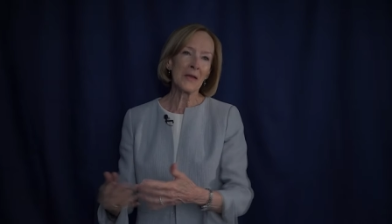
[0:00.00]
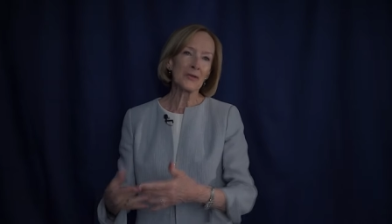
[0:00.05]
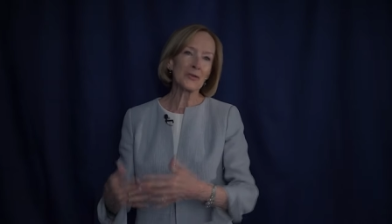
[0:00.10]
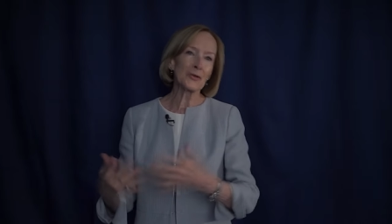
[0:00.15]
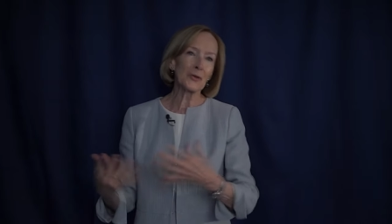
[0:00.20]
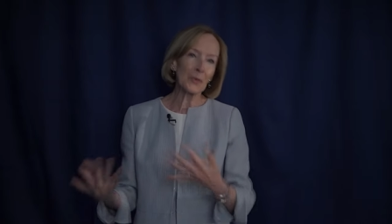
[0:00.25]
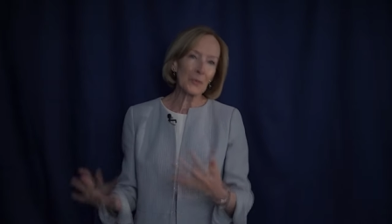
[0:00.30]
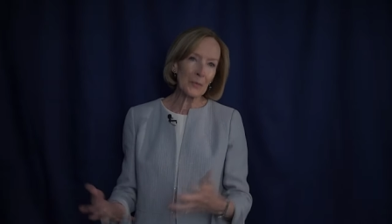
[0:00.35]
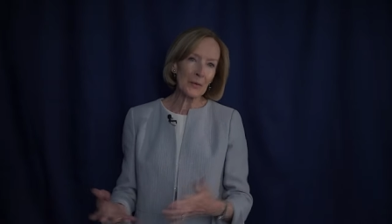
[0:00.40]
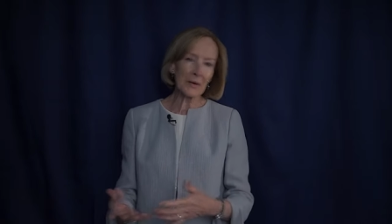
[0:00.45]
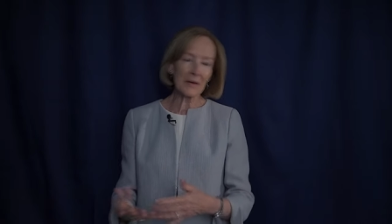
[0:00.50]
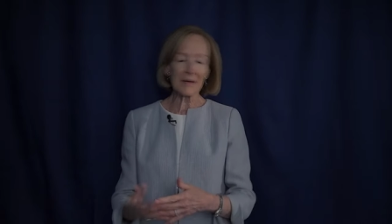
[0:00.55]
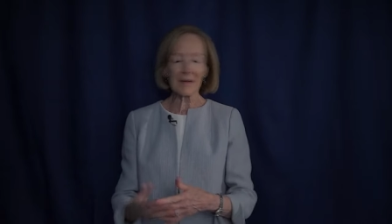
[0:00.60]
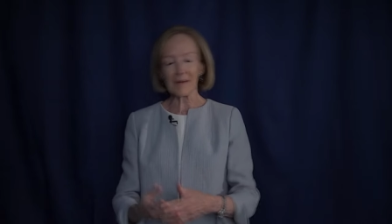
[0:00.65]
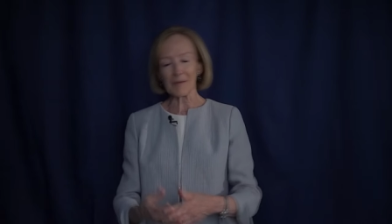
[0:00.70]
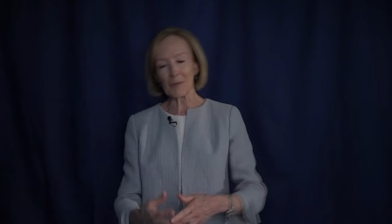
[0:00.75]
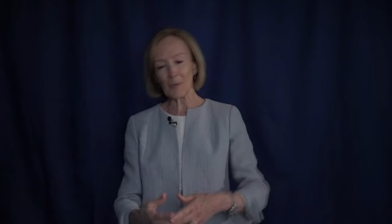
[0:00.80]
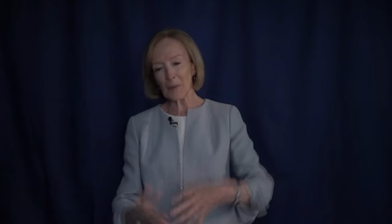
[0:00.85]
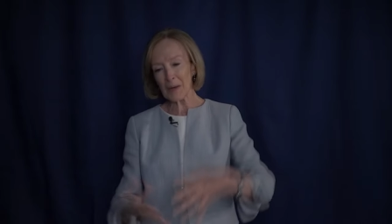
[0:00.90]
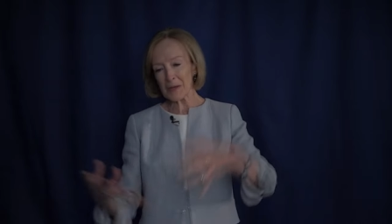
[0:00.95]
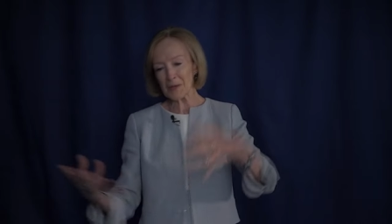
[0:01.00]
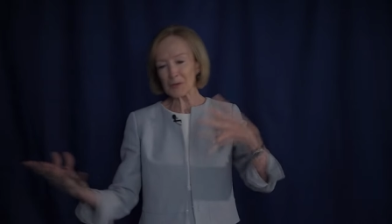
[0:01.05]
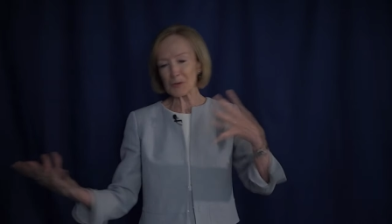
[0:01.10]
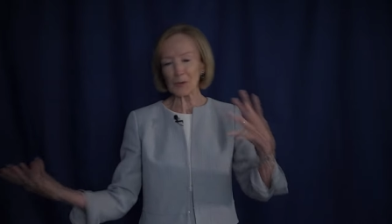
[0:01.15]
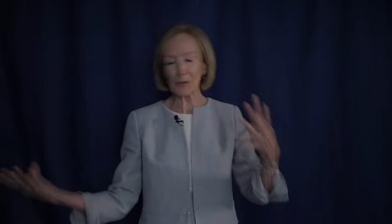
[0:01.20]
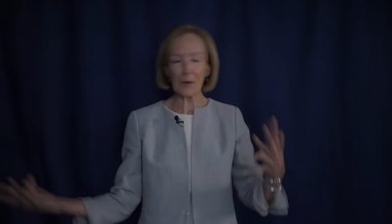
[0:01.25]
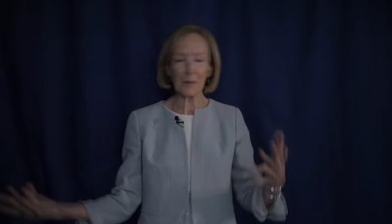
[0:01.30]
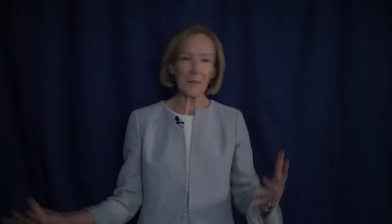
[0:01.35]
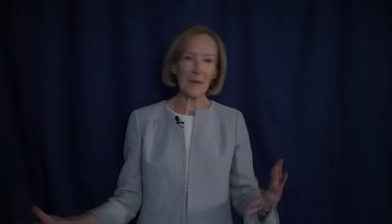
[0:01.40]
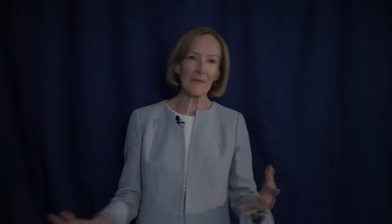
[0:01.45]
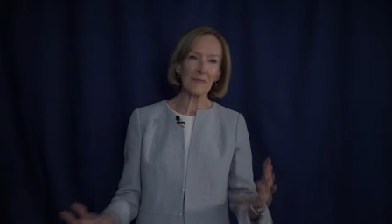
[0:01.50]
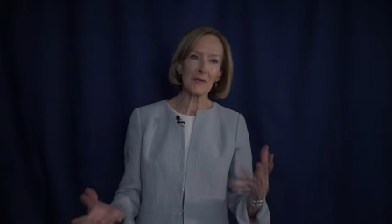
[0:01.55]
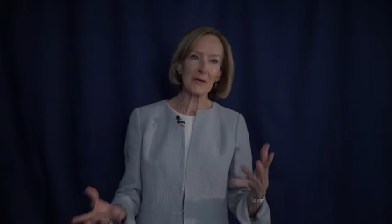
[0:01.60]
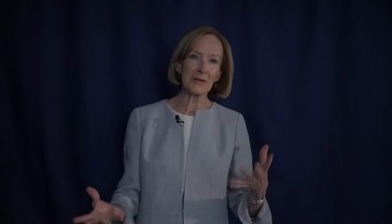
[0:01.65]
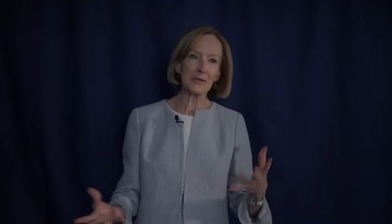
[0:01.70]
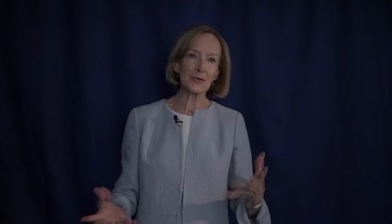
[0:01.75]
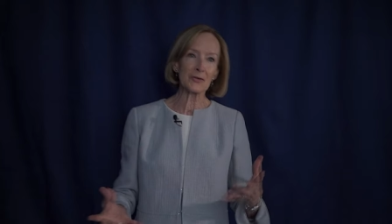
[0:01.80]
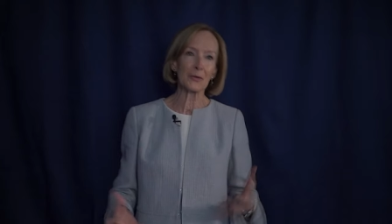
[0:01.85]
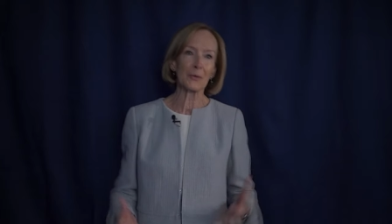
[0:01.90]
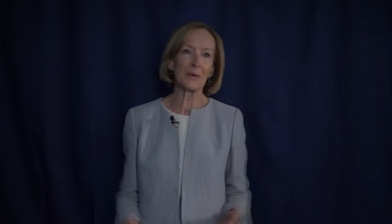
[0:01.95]
children and grandchildren, my
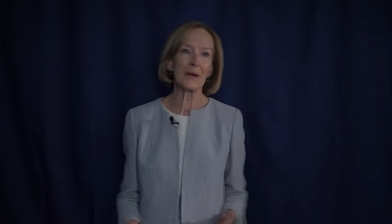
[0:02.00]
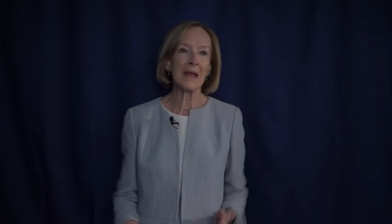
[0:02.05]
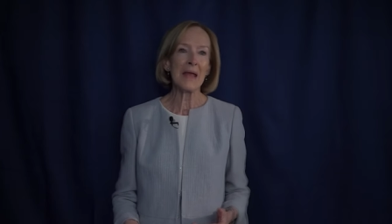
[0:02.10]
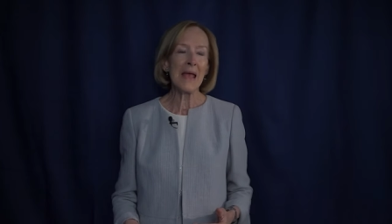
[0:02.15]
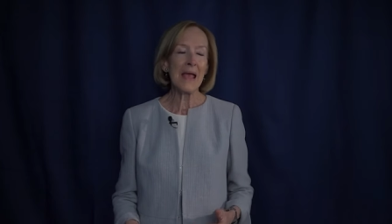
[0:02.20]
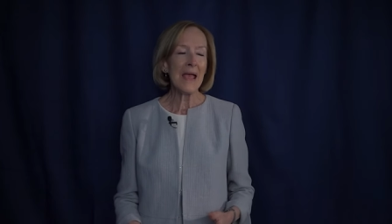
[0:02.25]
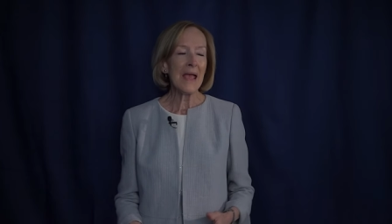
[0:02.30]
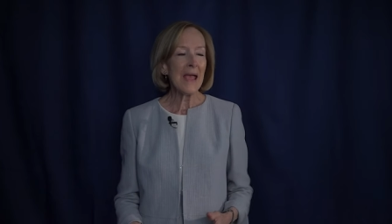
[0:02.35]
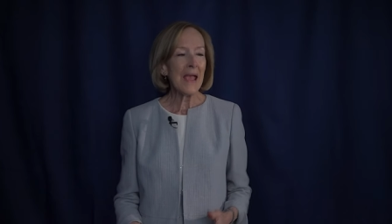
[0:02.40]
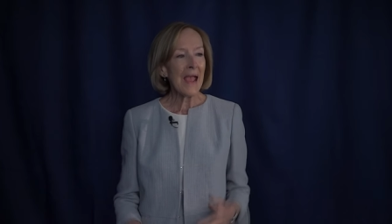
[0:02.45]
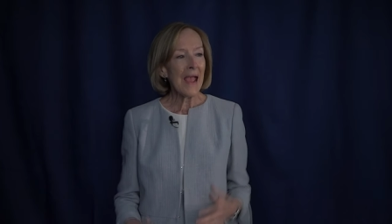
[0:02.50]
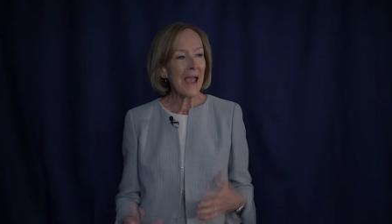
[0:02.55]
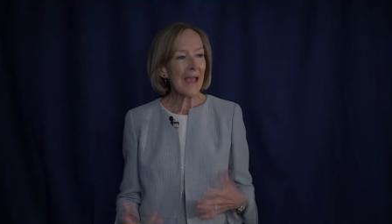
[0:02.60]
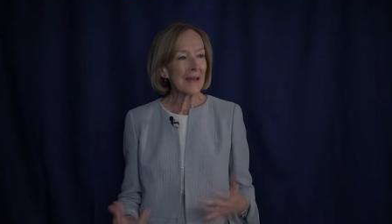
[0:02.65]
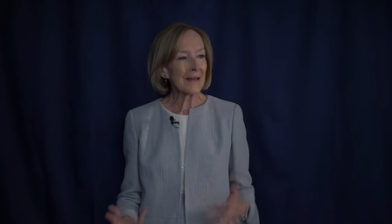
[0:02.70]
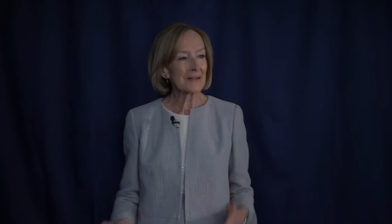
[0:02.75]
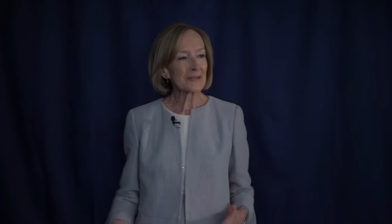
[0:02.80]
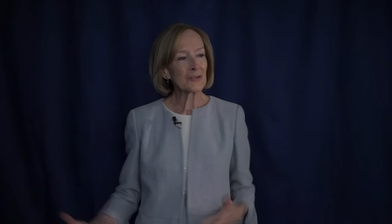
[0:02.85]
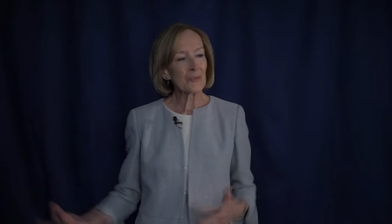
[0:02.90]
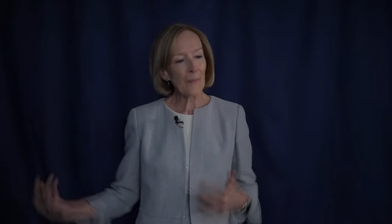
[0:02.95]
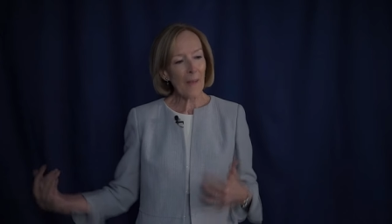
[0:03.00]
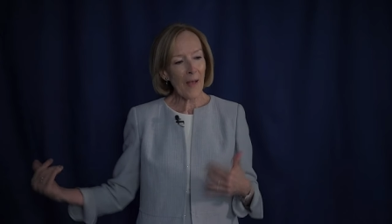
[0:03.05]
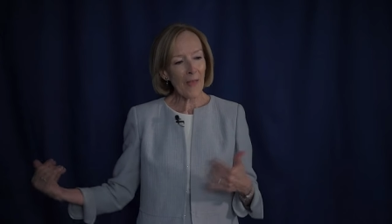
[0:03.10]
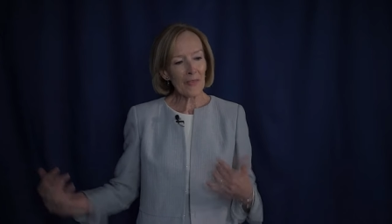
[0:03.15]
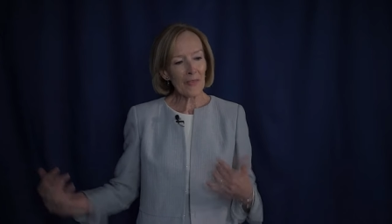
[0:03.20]
friends' children and it's about